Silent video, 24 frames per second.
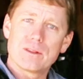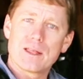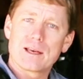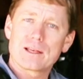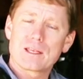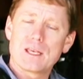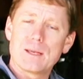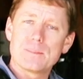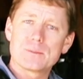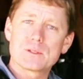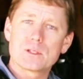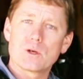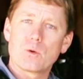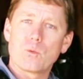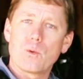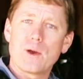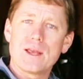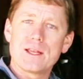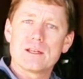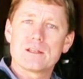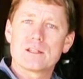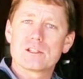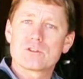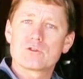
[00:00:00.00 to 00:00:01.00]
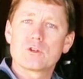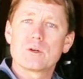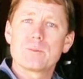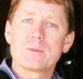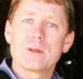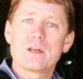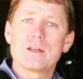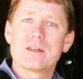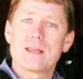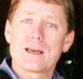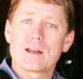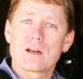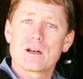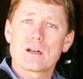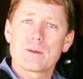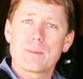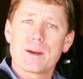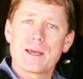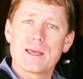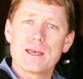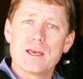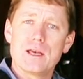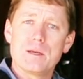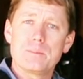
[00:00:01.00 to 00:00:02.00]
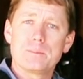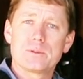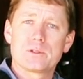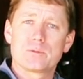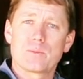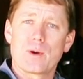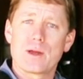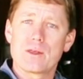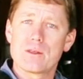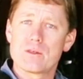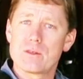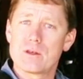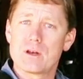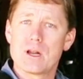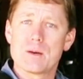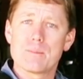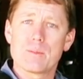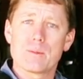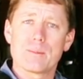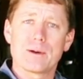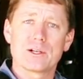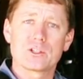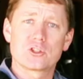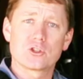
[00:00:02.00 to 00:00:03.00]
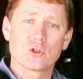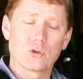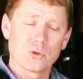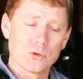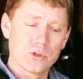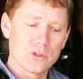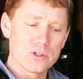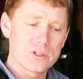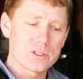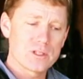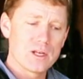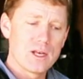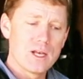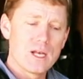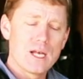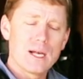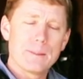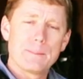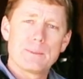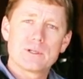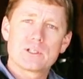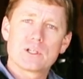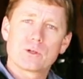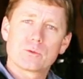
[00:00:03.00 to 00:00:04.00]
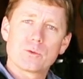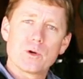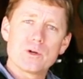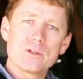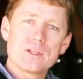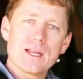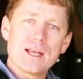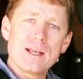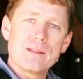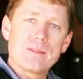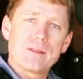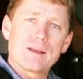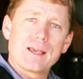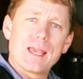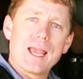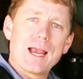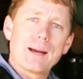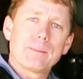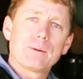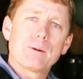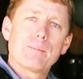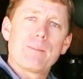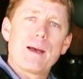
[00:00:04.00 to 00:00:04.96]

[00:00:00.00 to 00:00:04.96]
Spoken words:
That keeps the weight distributed down onto my hips rather than up on my shoulders. But to rotate the camera